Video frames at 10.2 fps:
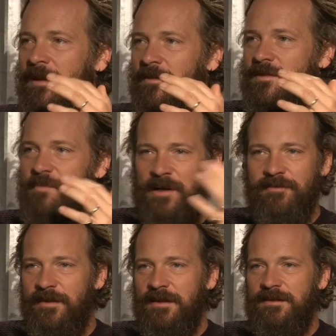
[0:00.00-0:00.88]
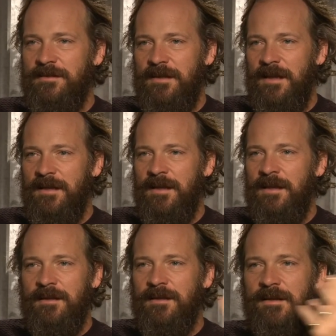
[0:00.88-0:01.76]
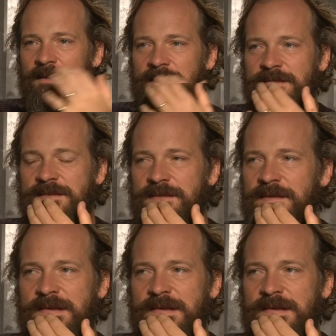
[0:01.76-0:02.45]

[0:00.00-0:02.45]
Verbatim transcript: it's perfect. I can't. It's.